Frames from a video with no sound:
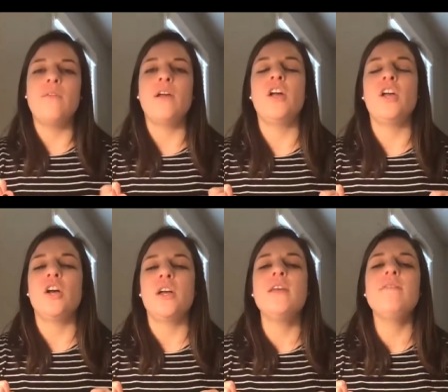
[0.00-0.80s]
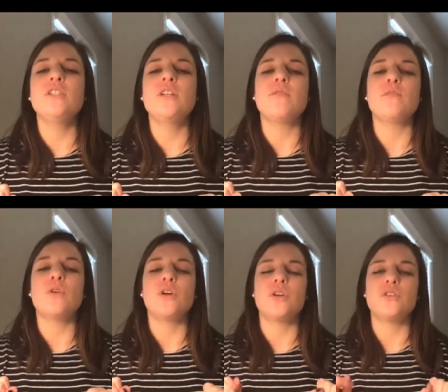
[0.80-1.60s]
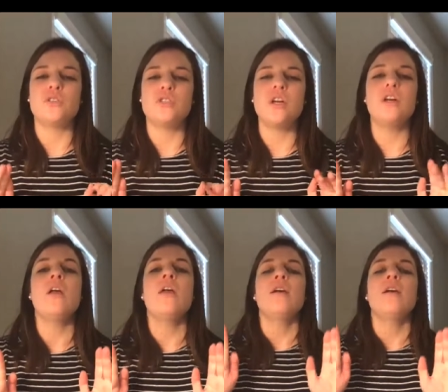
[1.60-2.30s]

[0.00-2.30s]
Very good. Give yourself a roller coaster cheer.